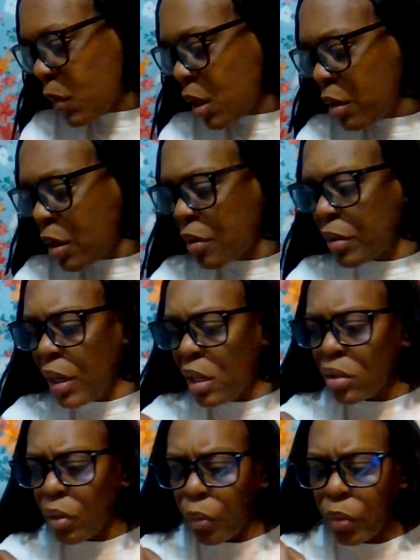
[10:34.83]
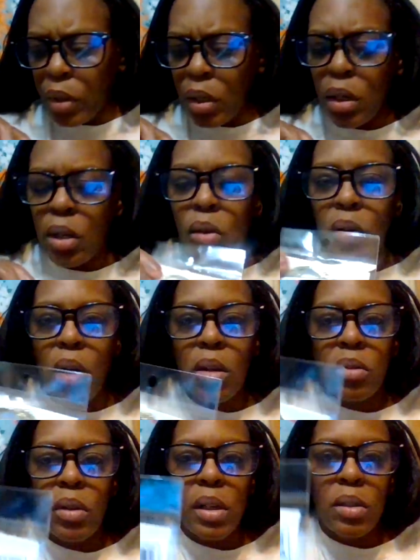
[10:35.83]
now these are really cute
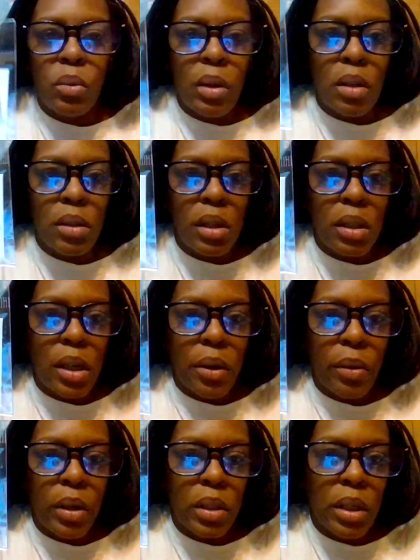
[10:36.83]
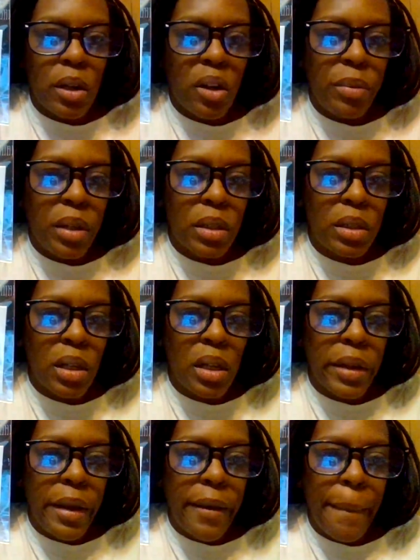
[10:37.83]
also as well, these earrings here, you can see
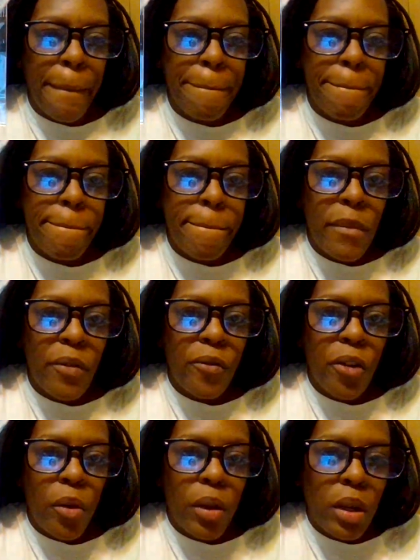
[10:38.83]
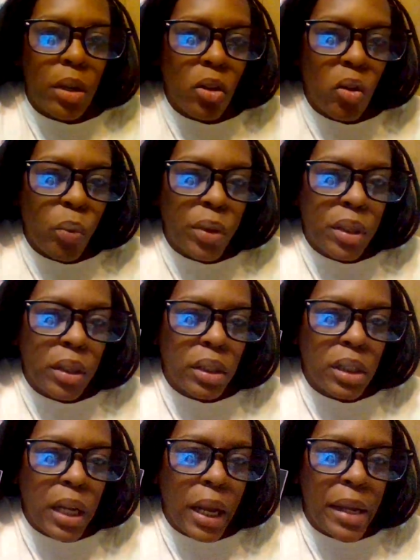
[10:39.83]
that. Very cute with the
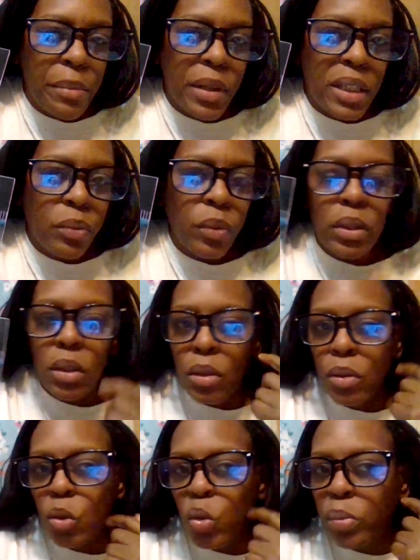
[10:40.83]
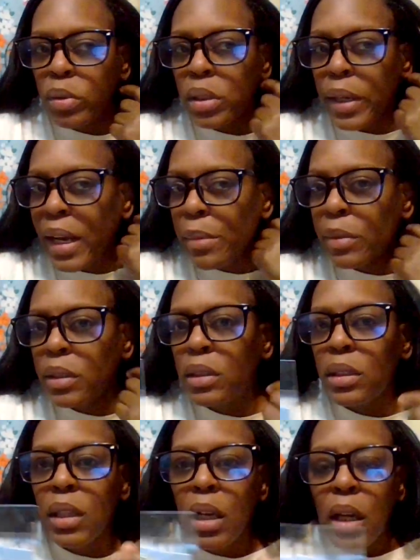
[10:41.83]
diamonds, with the loop
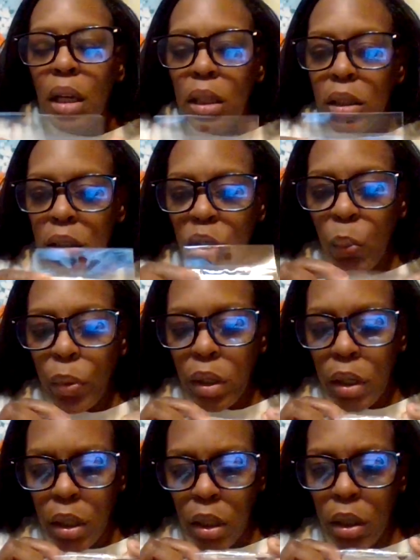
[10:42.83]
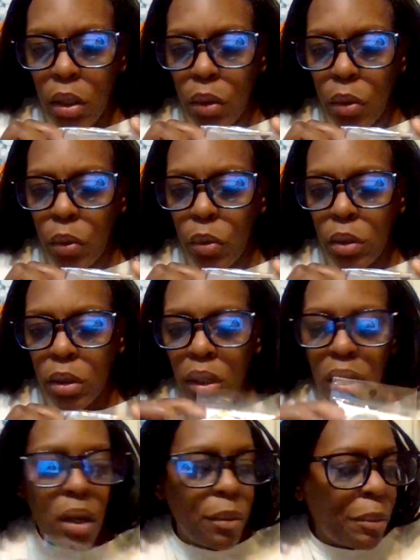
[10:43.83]
diamonds. Super cute.
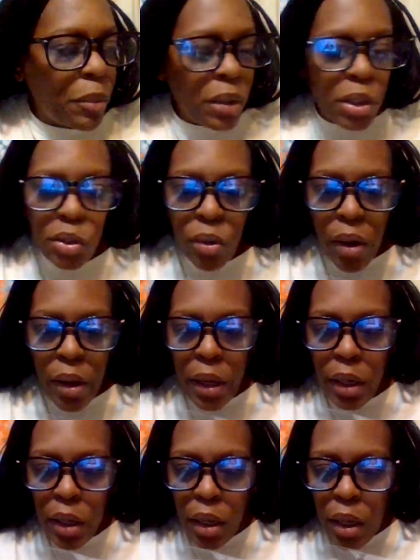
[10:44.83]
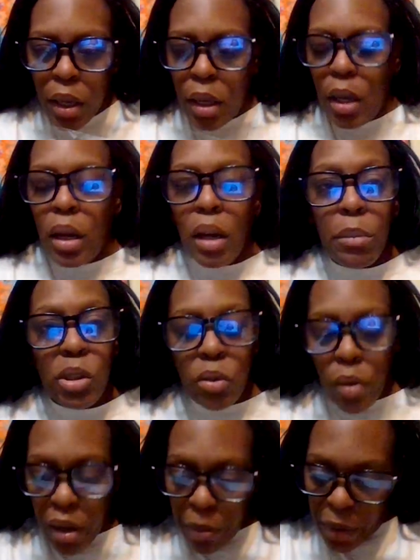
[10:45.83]
Um, I'm going to try,
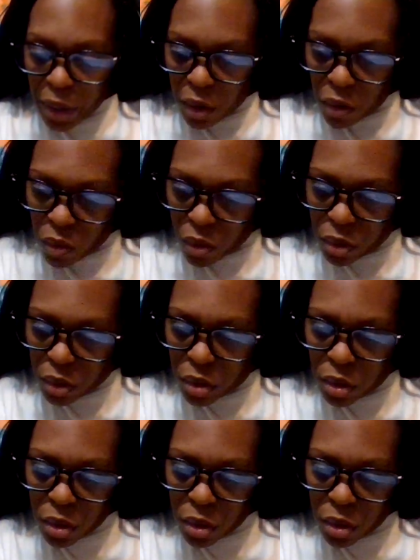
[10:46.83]
try a pair on.